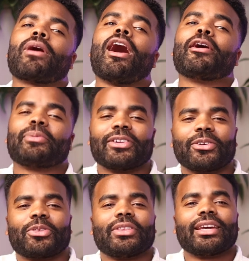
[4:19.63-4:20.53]

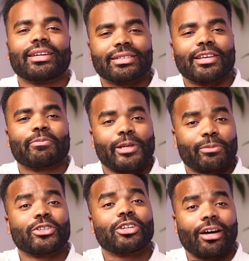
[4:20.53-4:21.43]
popular things that
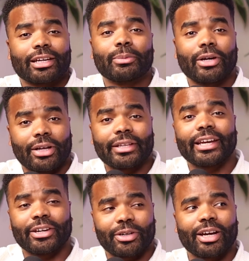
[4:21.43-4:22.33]
people are talking about on the
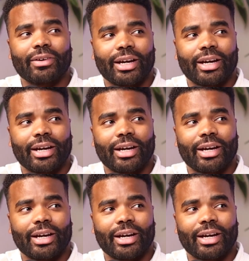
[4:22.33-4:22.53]
internet